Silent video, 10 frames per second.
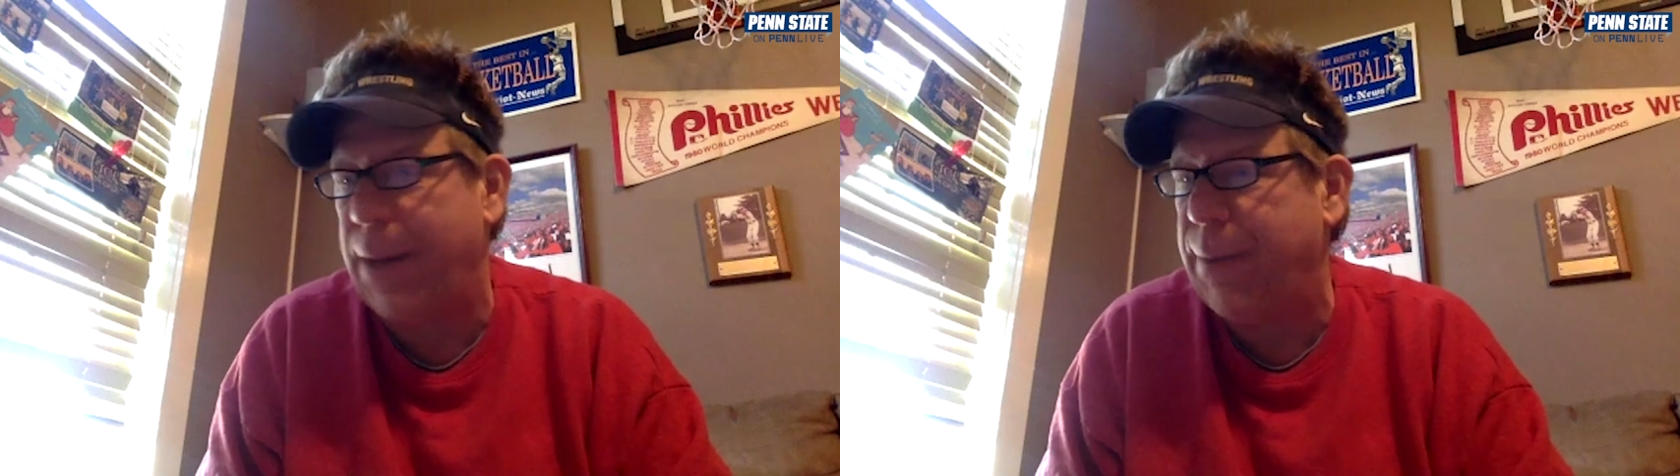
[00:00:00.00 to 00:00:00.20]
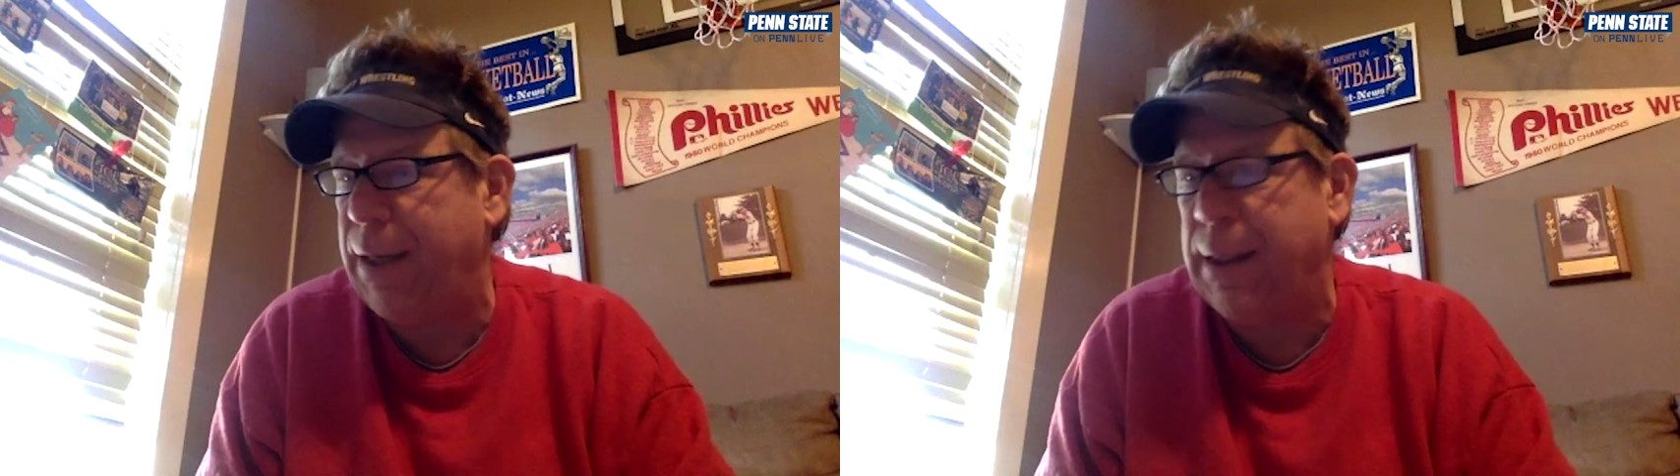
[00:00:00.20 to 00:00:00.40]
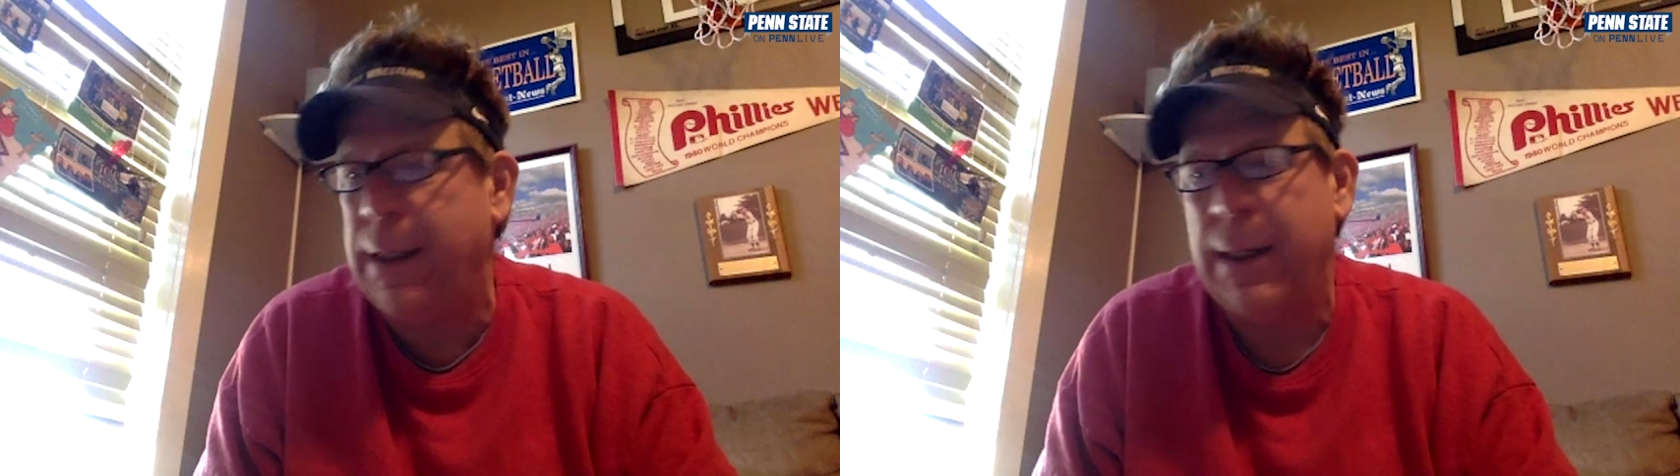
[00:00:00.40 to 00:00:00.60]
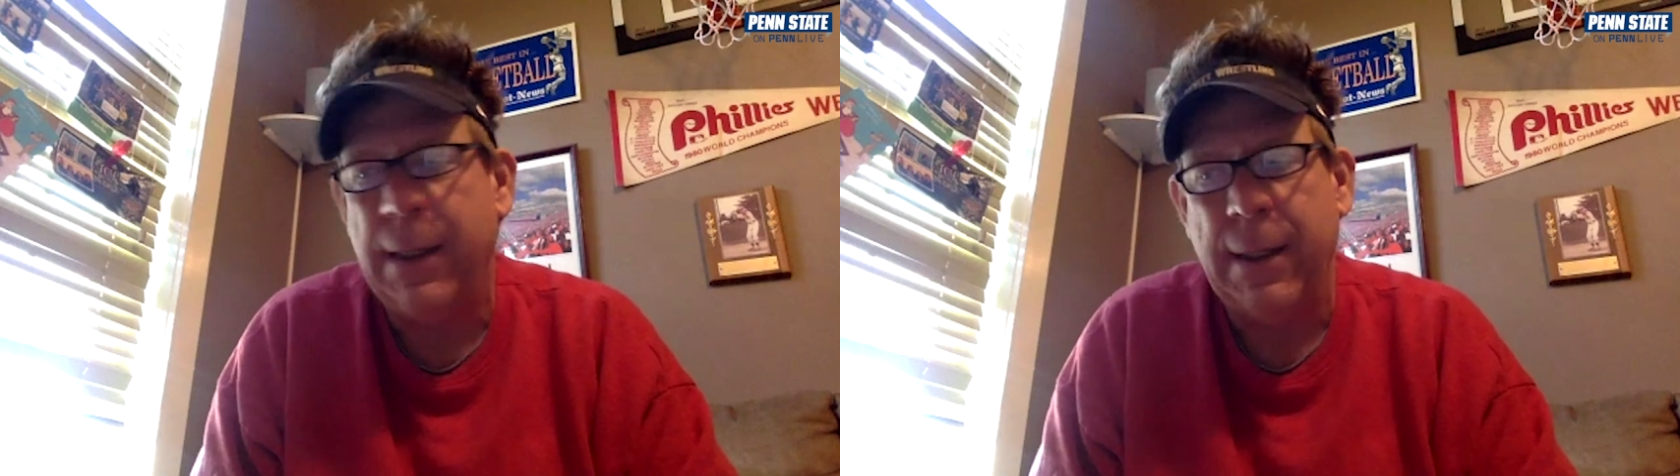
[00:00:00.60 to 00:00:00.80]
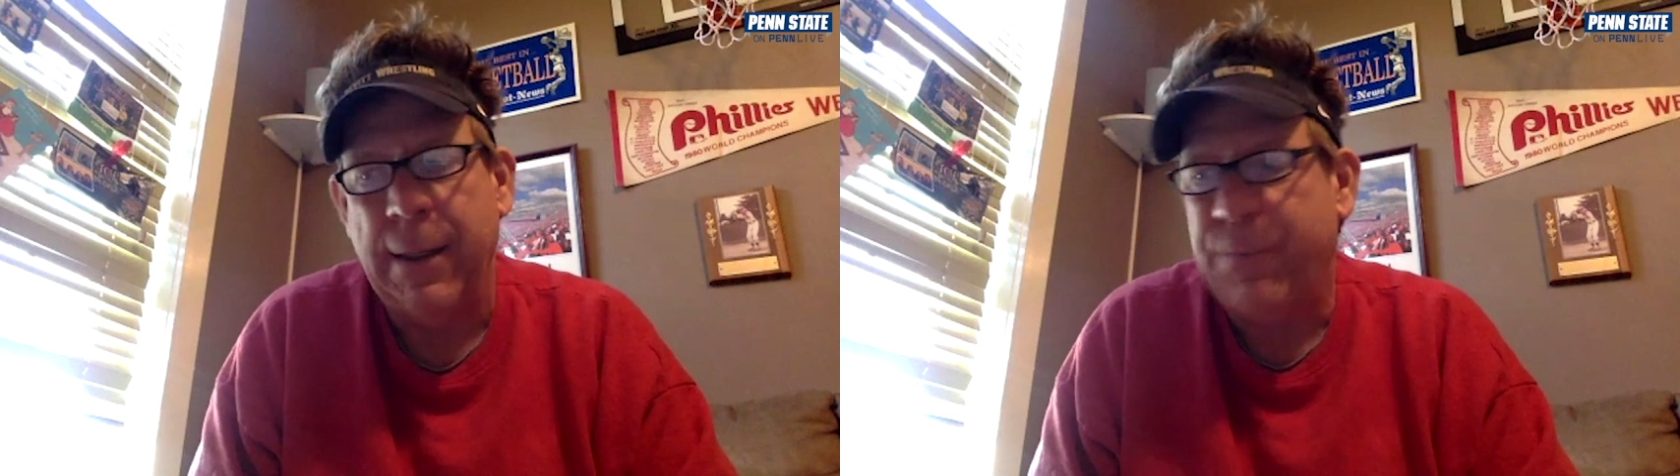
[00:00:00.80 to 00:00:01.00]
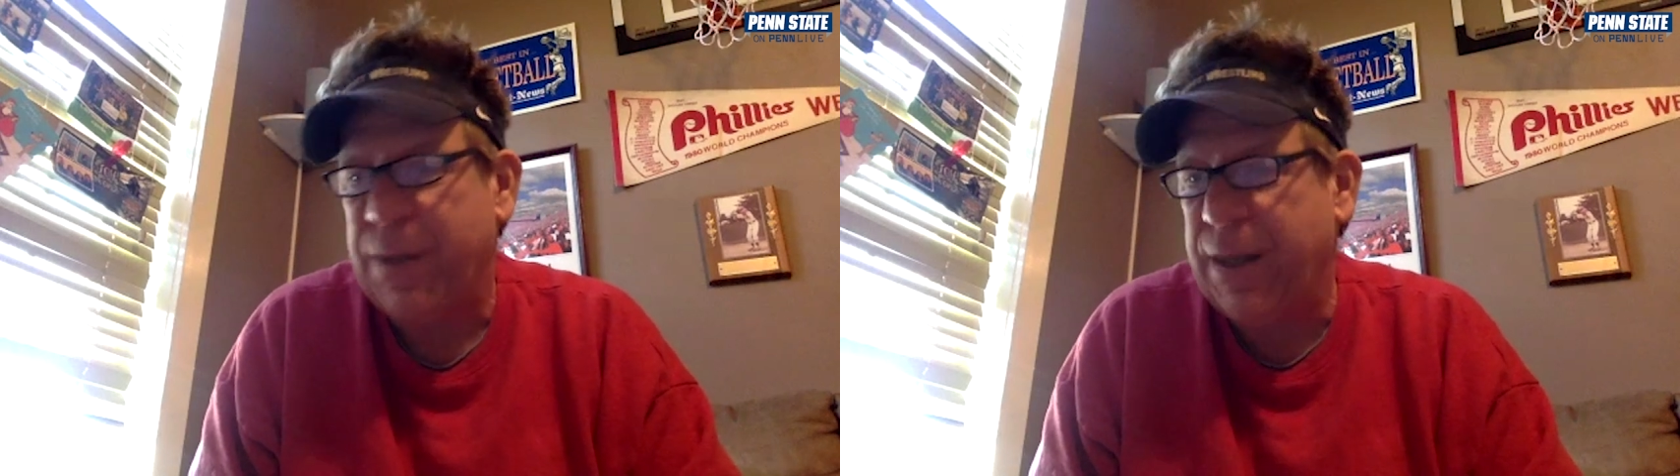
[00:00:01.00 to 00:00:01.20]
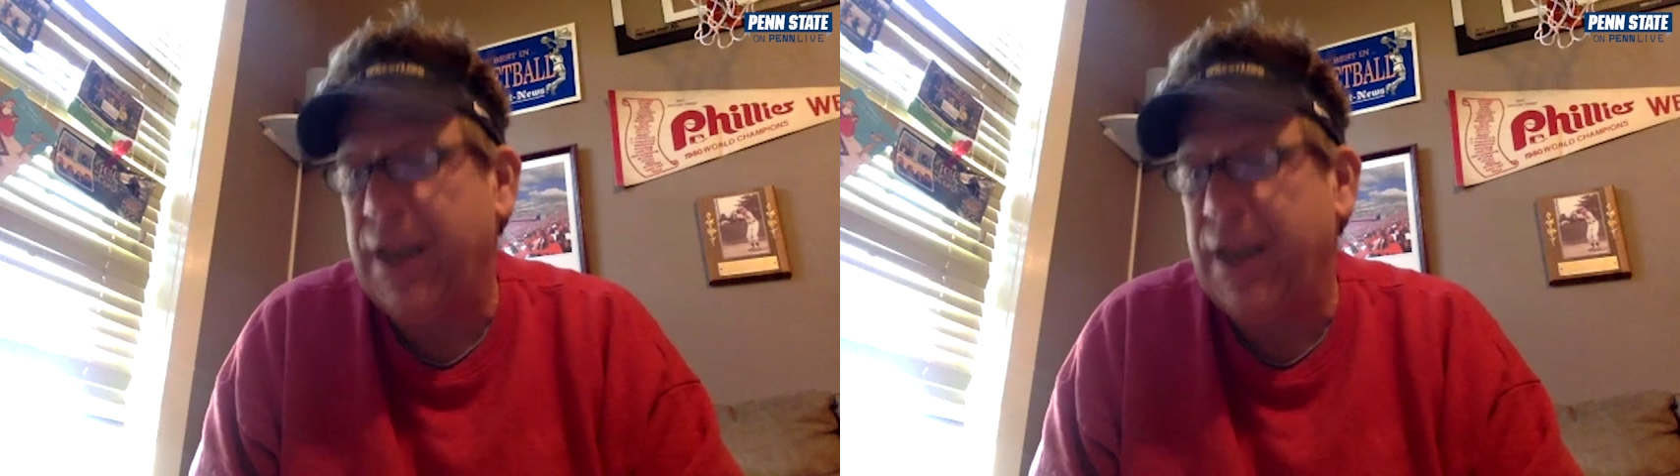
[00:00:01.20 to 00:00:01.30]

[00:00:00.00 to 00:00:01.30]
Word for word: I mean, the